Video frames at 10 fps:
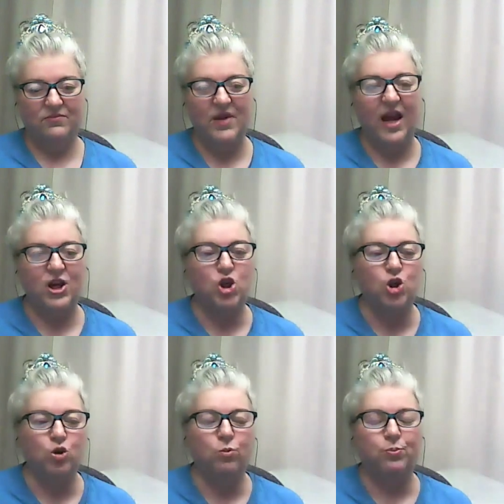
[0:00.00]
Depends Not
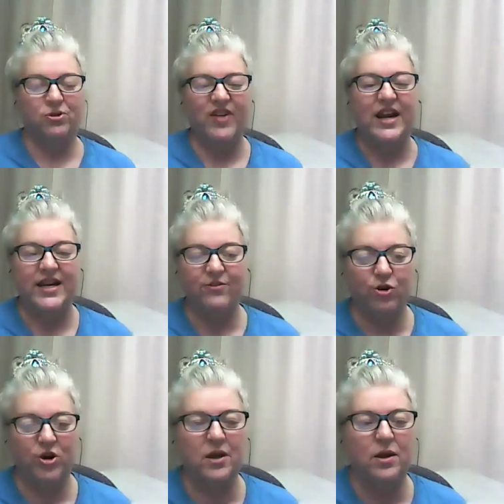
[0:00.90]
you on, providing yeah. it
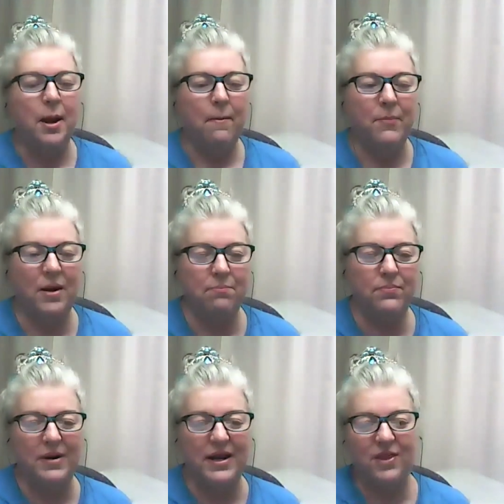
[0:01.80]
free, but
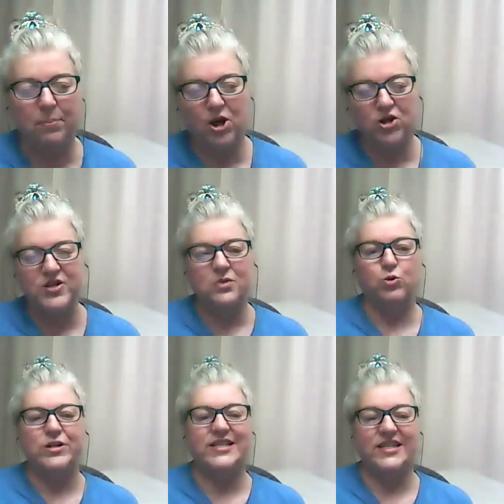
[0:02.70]
but the person
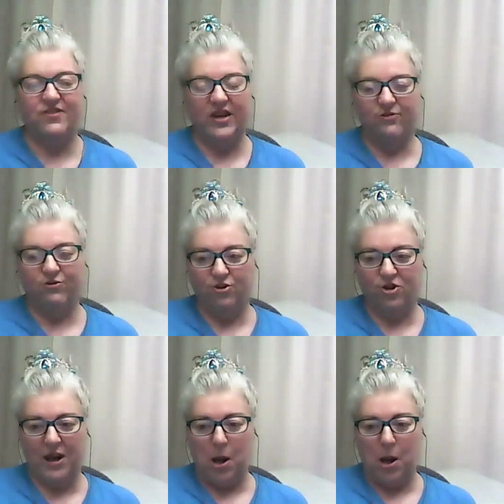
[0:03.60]
receiving it for free.